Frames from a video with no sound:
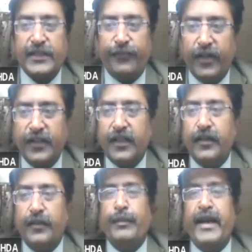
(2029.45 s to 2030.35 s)
further
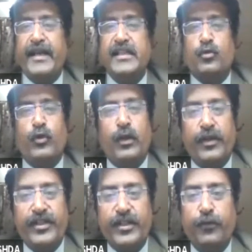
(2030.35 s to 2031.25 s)
medals we have
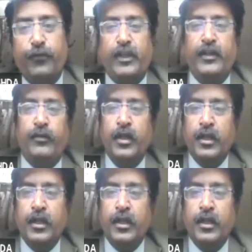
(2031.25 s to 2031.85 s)
received in